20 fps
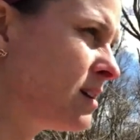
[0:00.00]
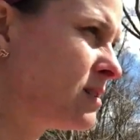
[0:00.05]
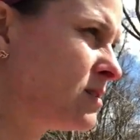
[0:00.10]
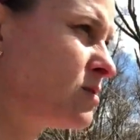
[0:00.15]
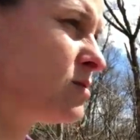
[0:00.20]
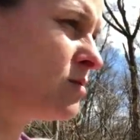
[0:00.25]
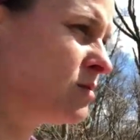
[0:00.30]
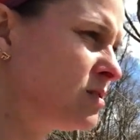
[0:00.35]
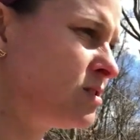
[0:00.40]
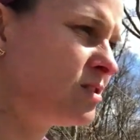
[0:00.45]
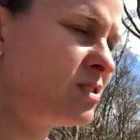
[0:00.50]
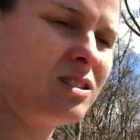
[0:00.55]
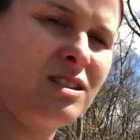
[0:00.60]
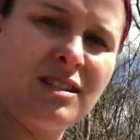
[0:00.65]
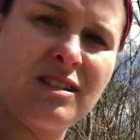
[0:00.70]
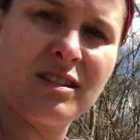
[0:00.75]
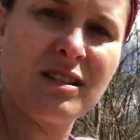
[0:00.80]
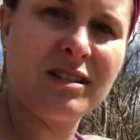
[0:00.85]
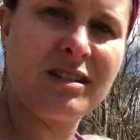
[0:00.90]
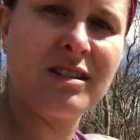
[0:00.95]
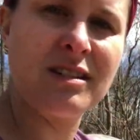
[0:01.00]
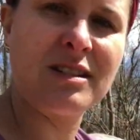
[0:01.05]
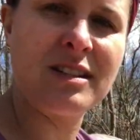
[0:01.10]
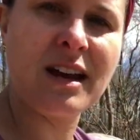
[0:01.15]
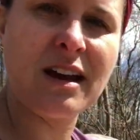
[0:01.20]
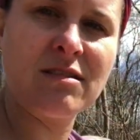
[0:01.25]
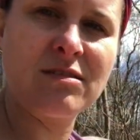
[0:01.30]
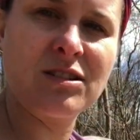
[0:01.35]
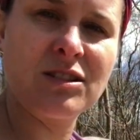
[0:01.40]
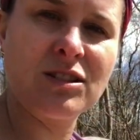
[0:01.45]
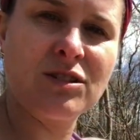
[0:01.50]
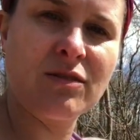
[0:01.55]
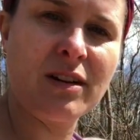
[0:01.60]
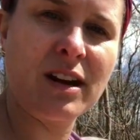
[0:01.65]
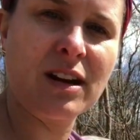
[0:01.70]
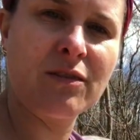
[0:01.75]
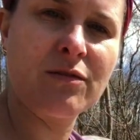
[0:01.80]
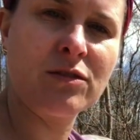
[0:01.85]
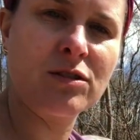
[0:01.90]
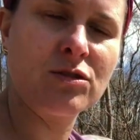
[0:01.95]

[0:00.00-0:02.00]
As soon as she sees us sit down, she's ready